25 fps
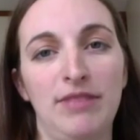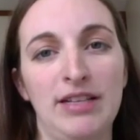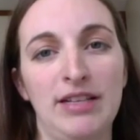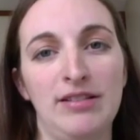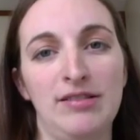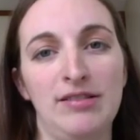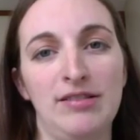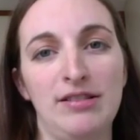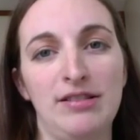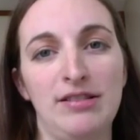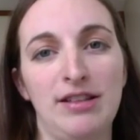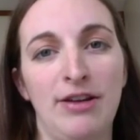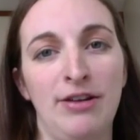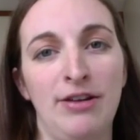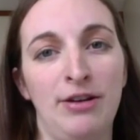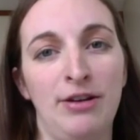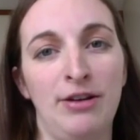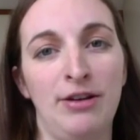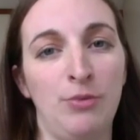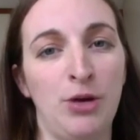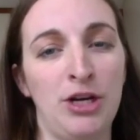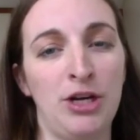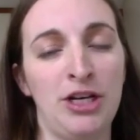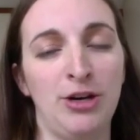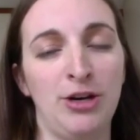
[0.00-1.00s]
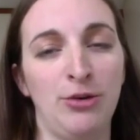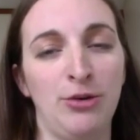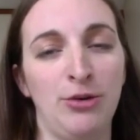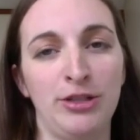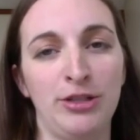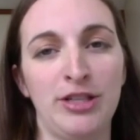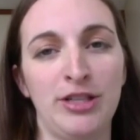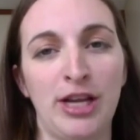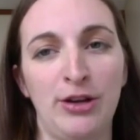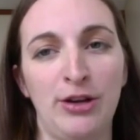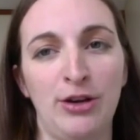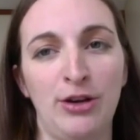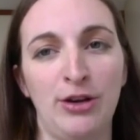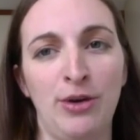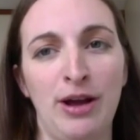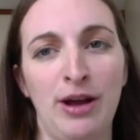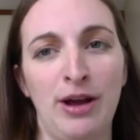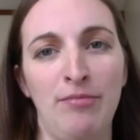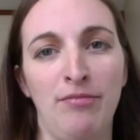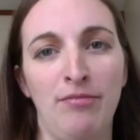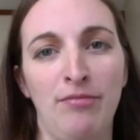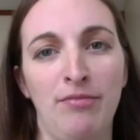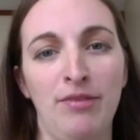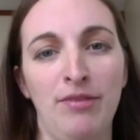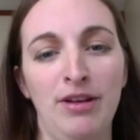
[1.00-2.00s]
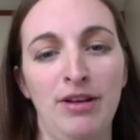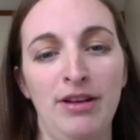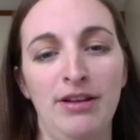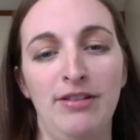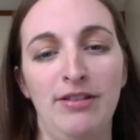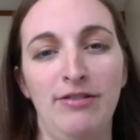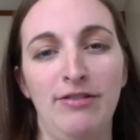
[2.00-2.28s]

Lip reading: as anyone here will tell you, I'm